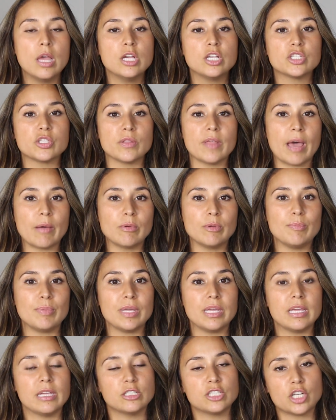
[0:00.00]
so that would
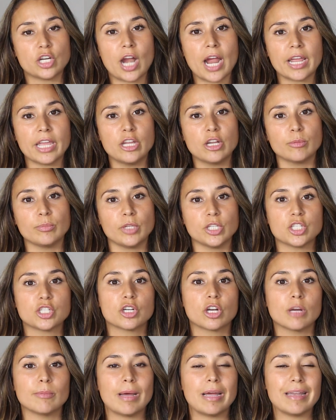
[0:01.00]
be tracking your blood
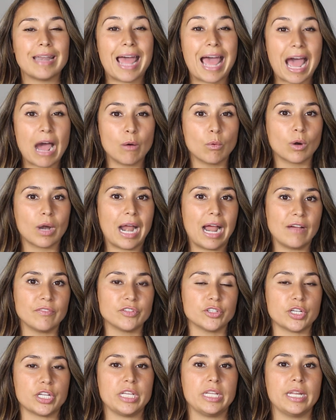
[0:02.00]
sugar about an hour
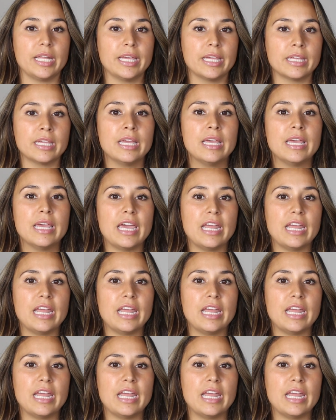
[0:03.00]
after eating,